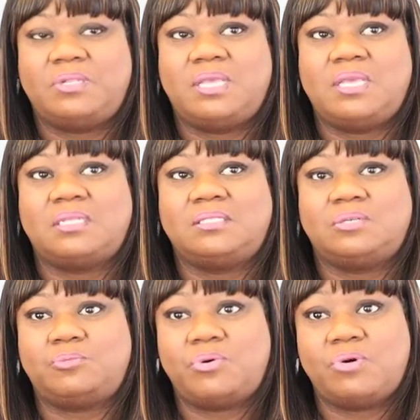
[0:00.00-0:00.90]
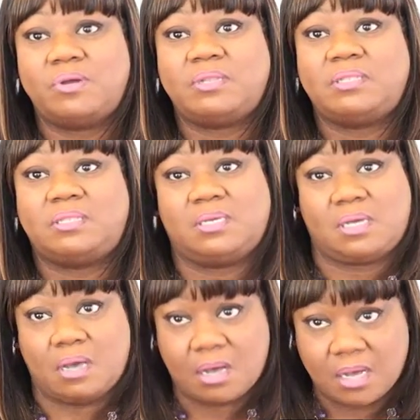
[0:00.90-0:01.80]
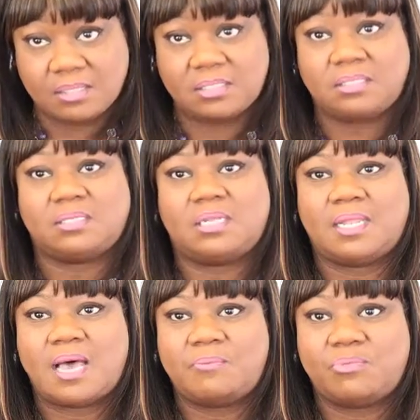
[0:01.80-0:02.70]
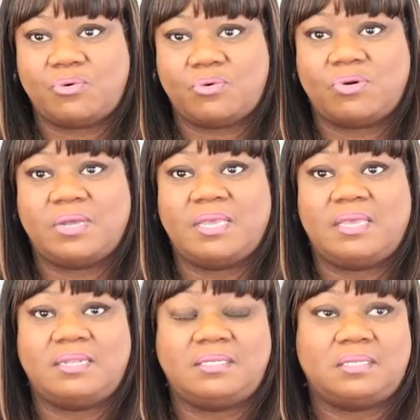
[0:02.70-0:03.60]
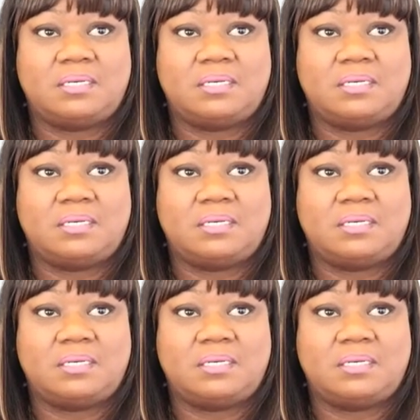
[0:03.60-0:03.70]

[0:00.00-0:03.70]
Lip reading: They can support the causes a lot more, and